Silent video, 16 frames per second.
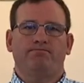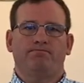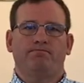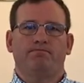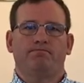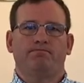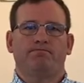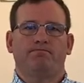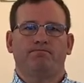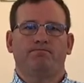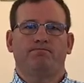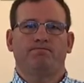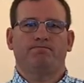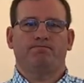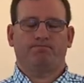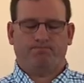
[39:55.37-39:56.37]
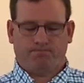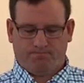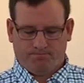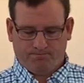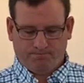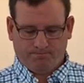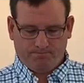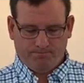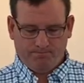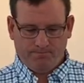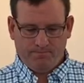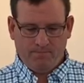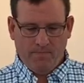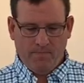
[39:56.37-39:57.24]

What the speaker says: No one is speaking in this clip.